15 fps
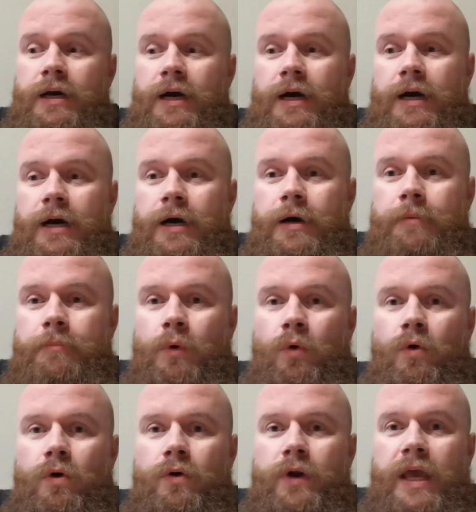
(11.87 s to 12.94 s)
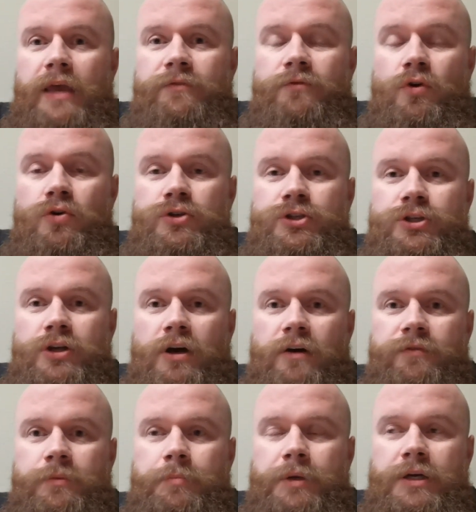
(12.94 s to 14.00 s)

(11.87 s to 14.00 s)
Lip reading: or a version of it,